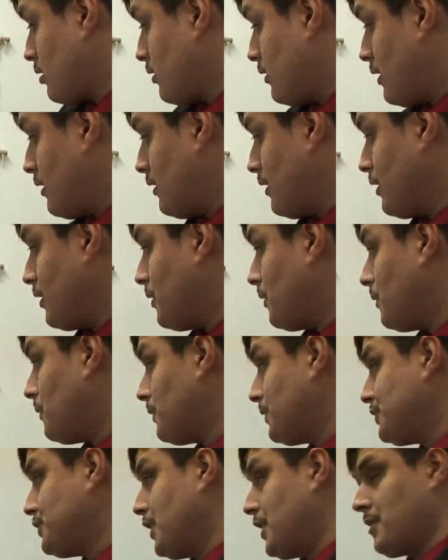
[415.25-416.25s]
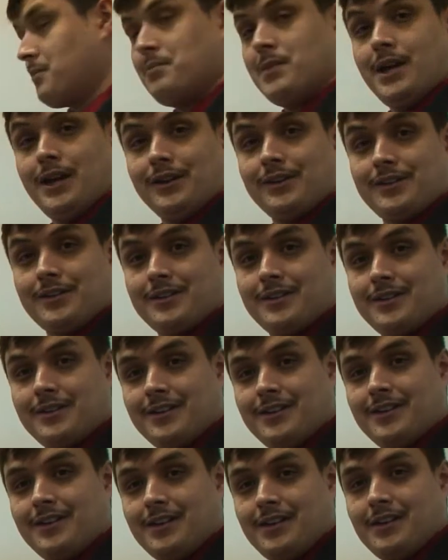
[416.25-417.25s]
There you go. Checkmate.
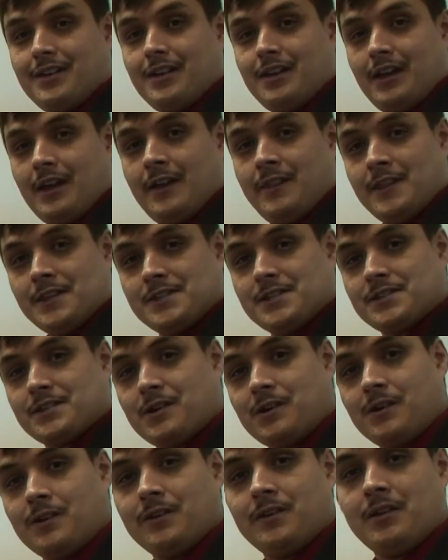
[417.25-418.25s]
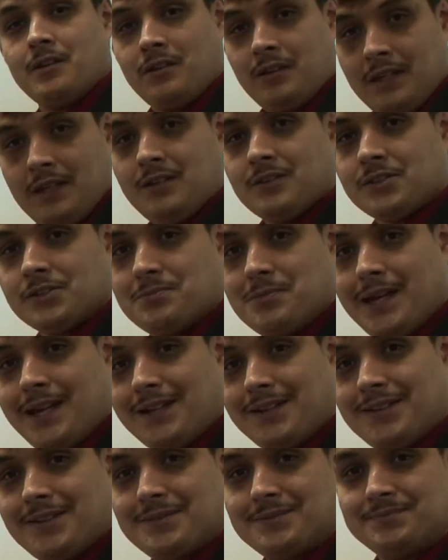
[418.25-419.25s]
And this is called Legal's
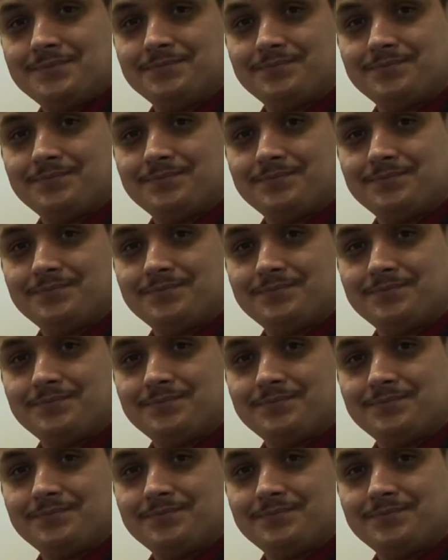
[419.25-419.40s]
Mate.